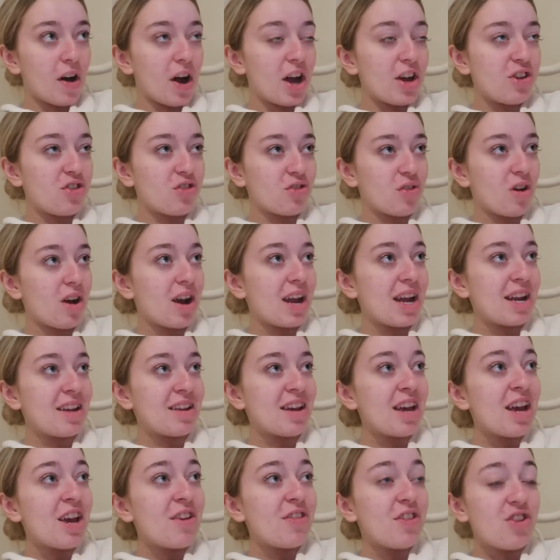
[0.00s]
I
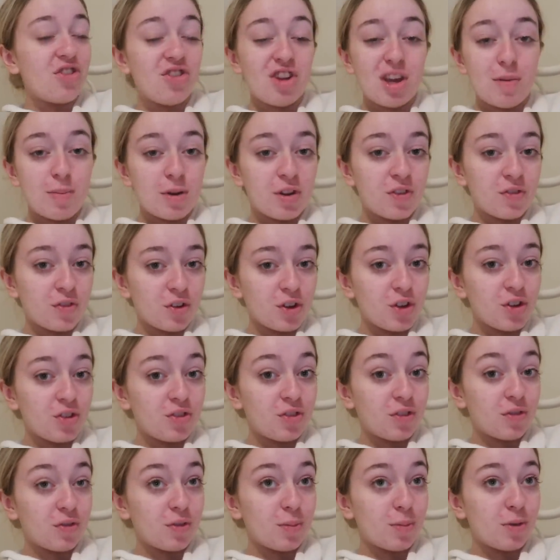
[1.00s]
tried the cheapest
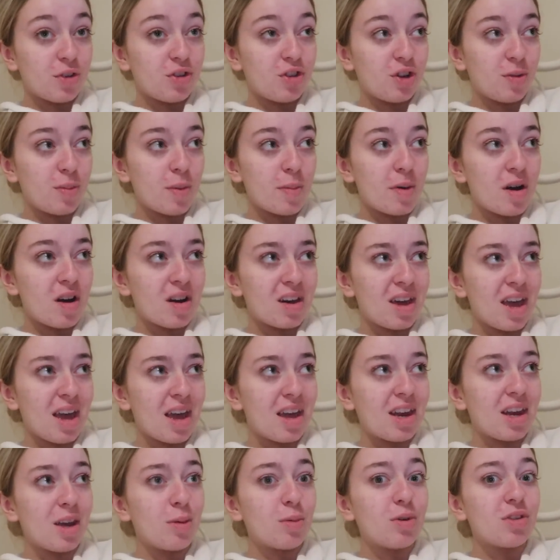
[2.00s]
foods from the supermarket
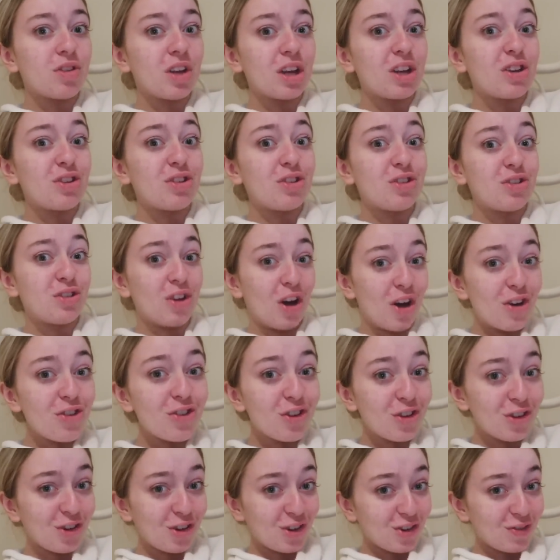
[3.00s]
and it was like
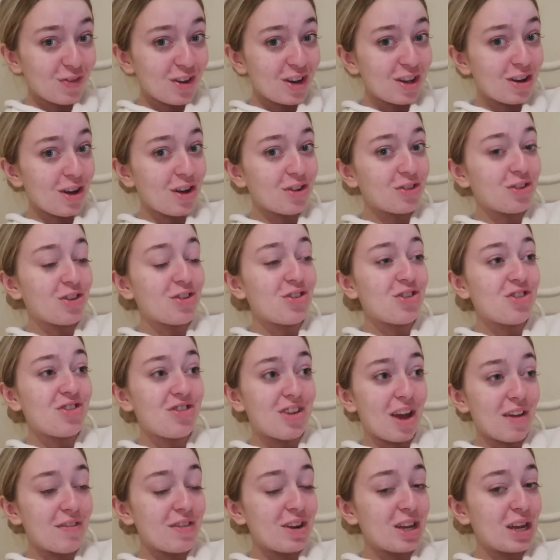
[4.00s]
such a good video so you should
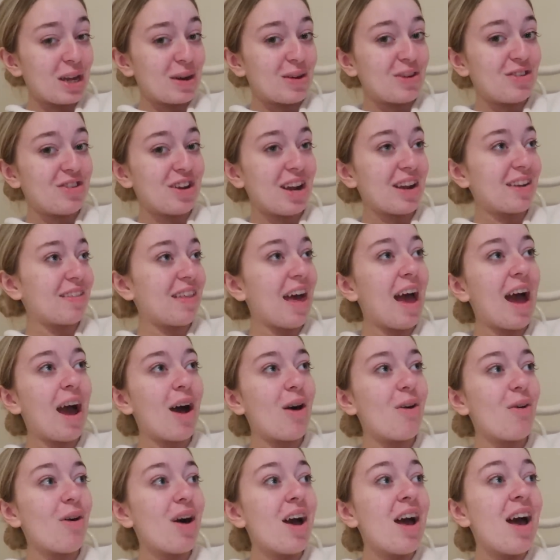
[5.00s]
definitely go and check that
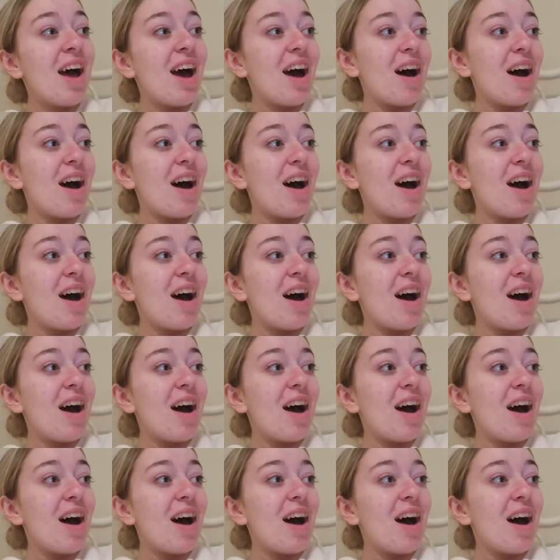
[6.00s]
out